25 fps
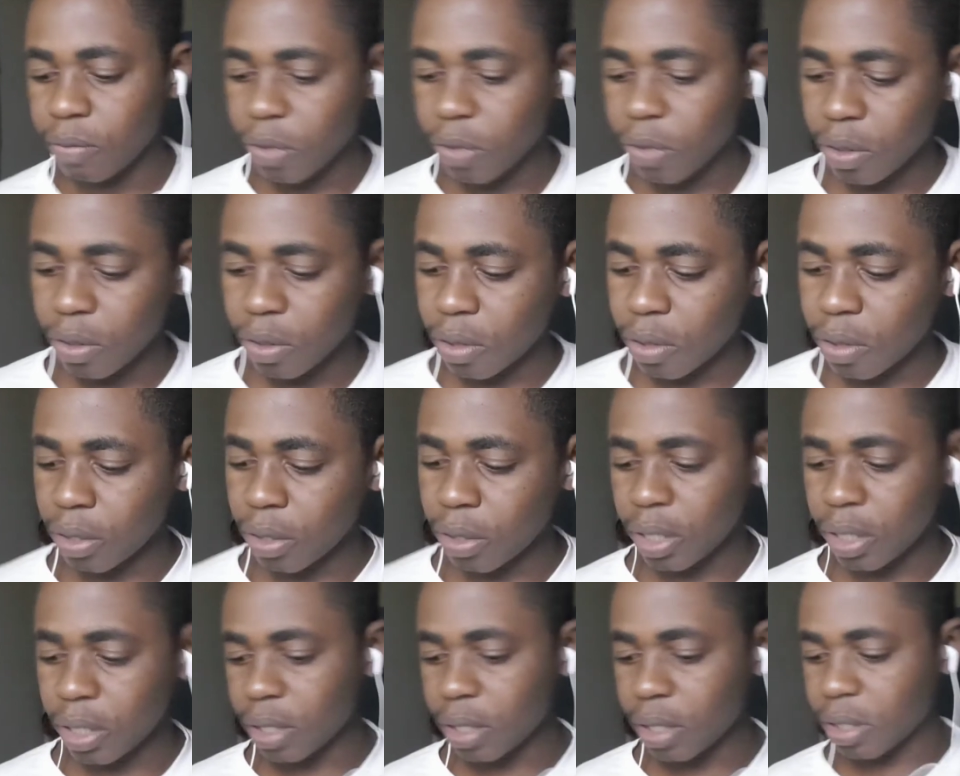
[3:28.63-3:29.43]
There
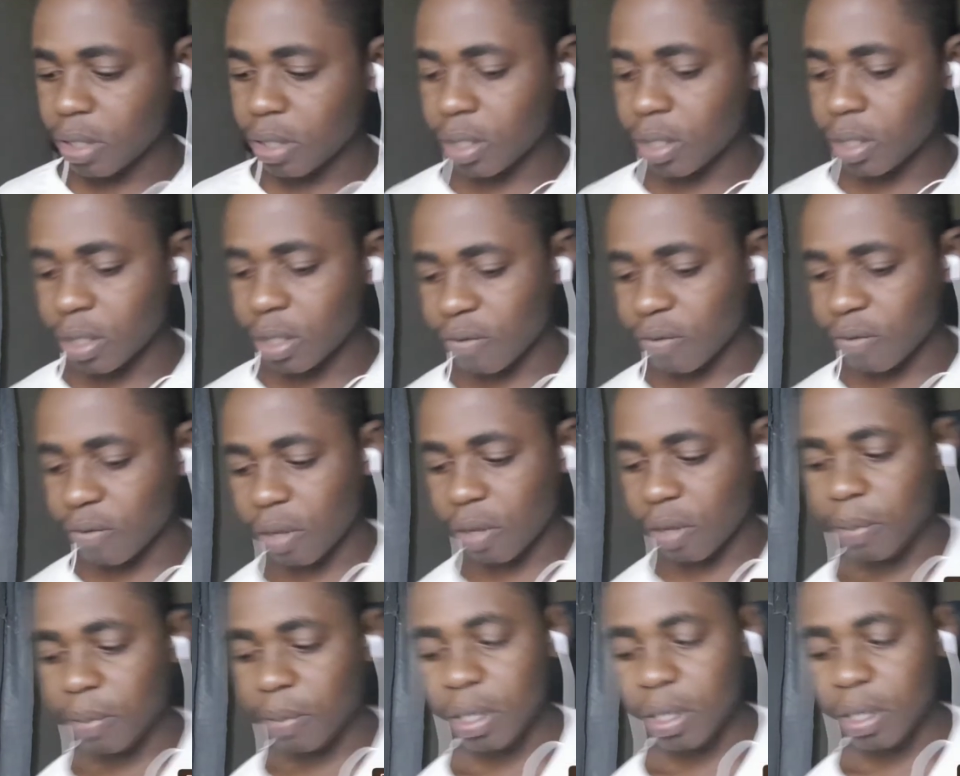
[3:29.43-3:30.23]
is
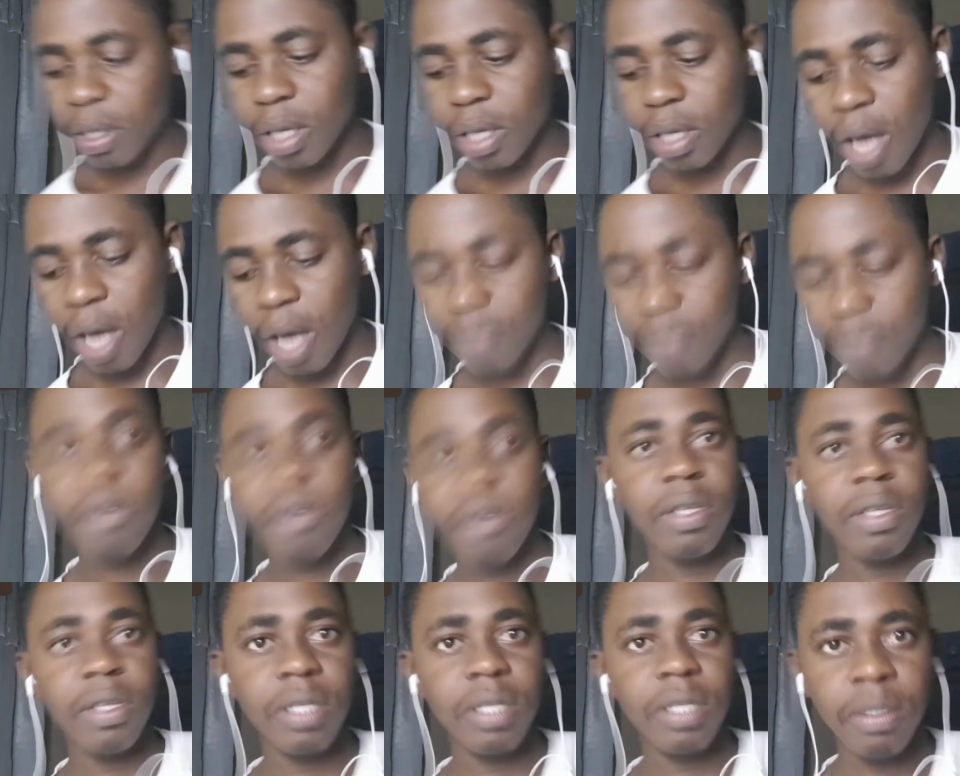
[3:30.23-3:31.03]
developing
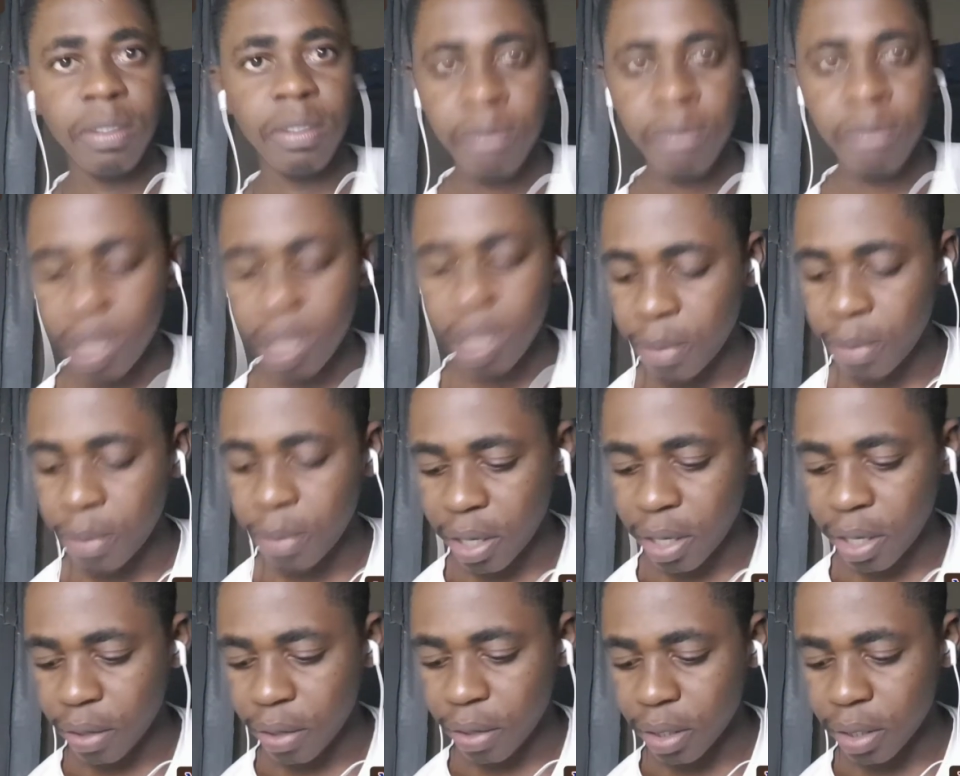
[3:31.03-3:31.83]
confidence,
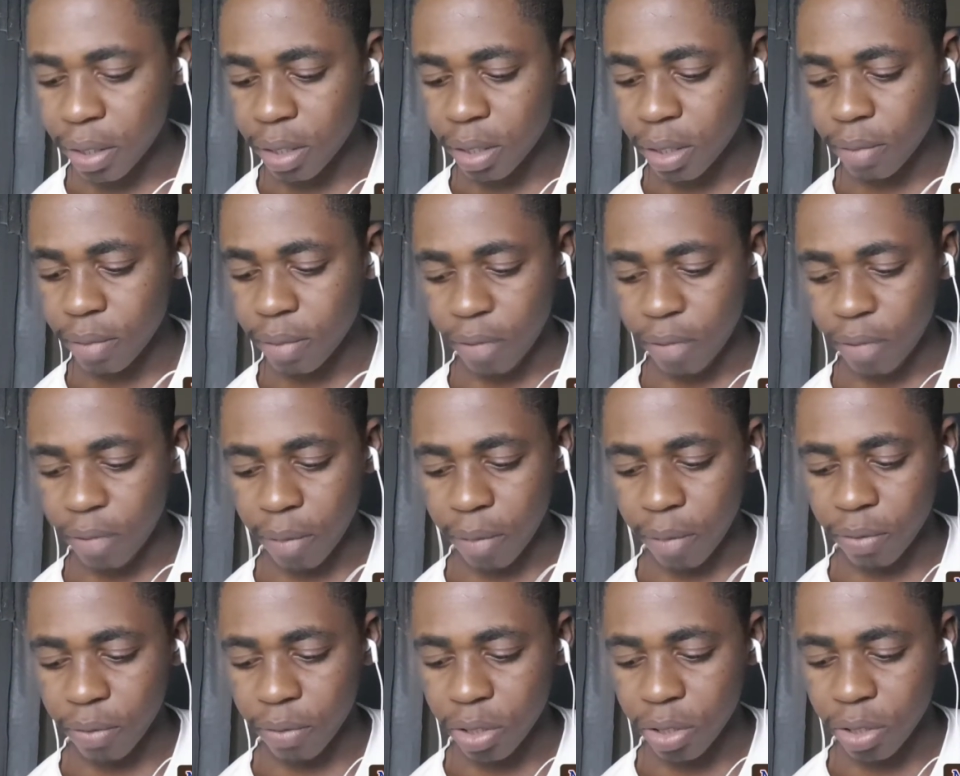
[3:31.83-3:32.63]
preliminary
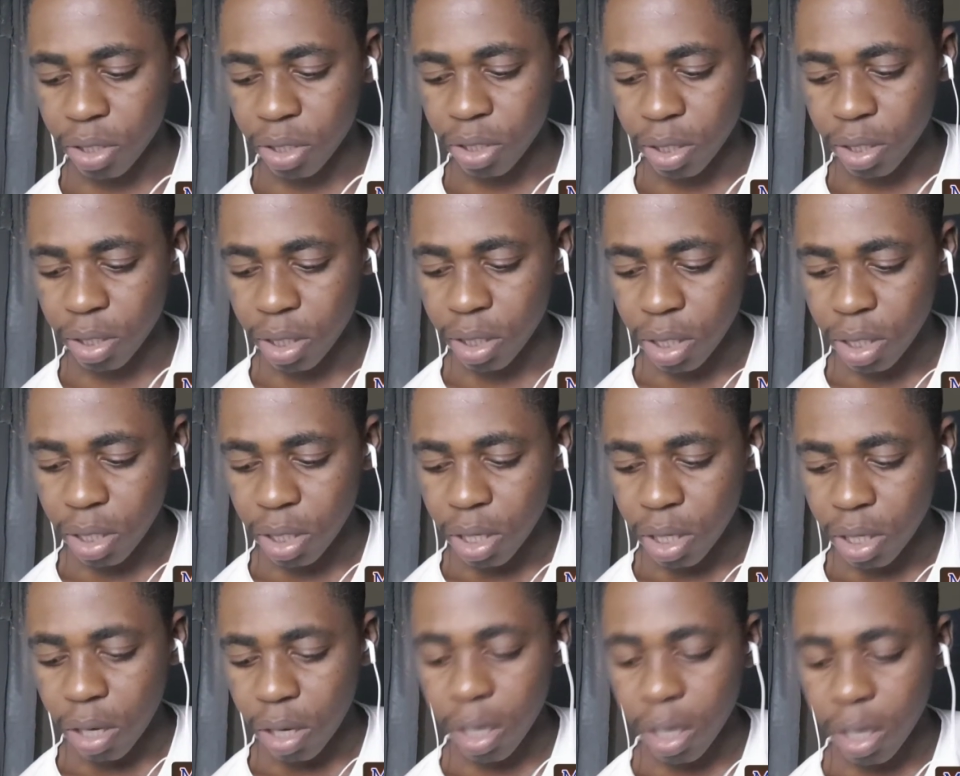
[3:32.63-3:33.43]
preparation,
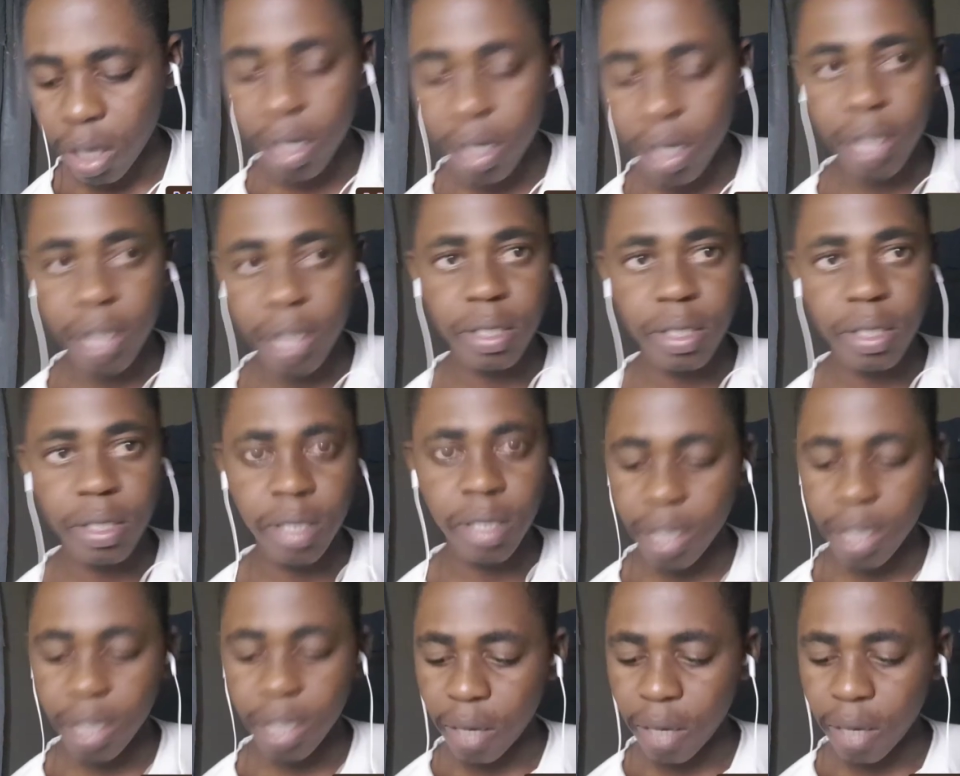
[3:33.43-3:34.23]
organizing
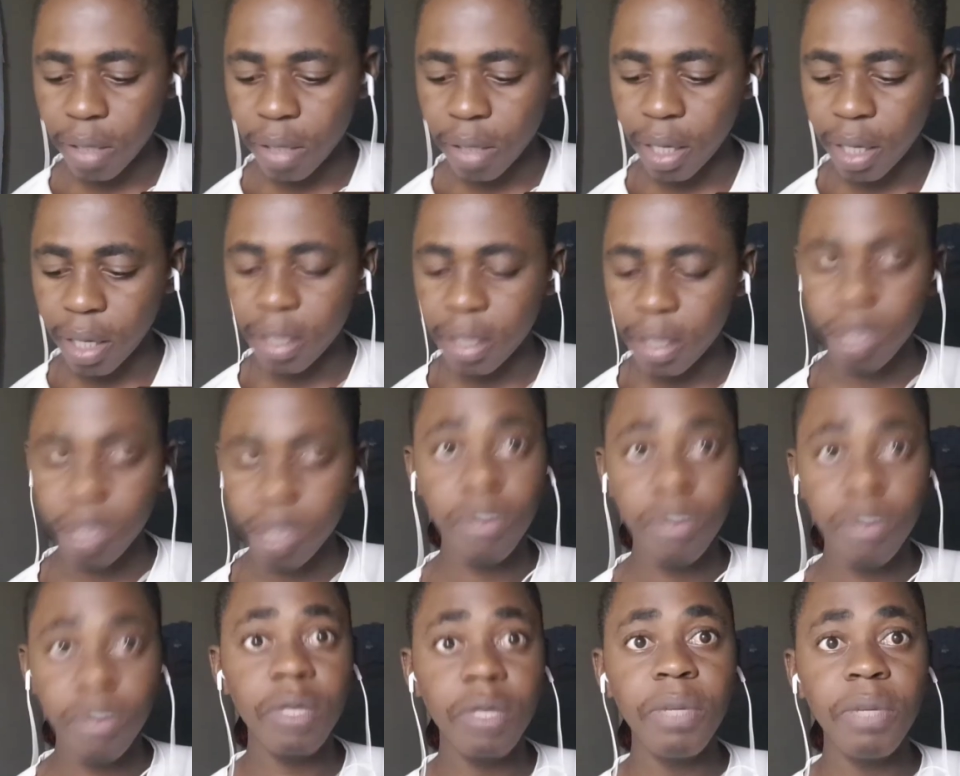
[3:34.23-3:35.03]
and outlining
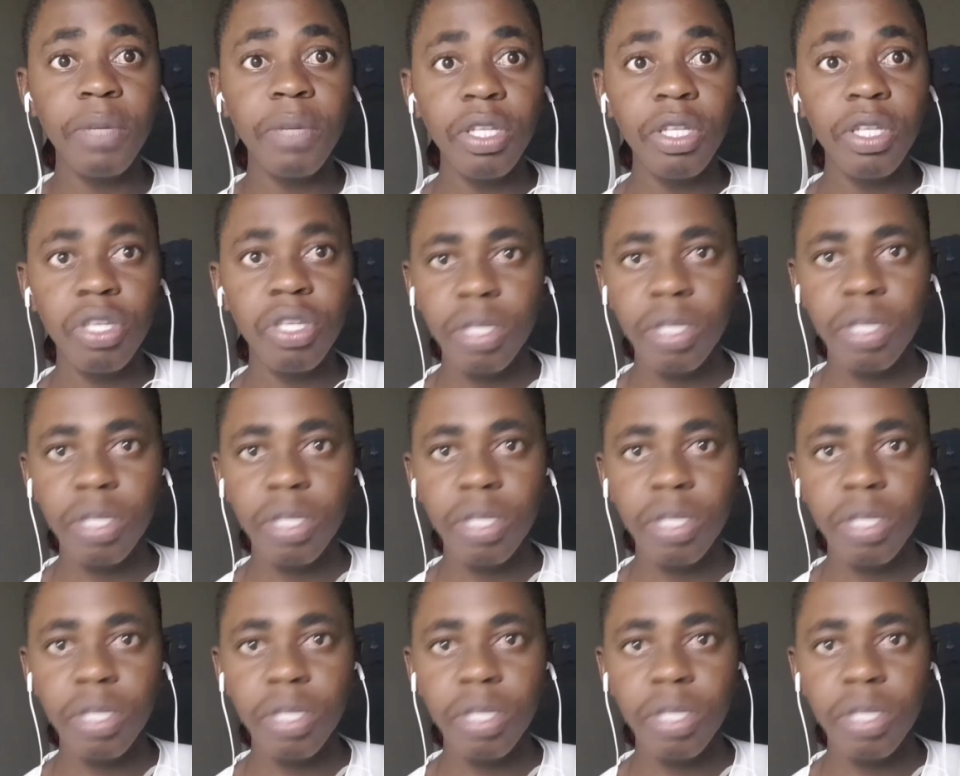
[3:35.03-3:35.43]
your speech,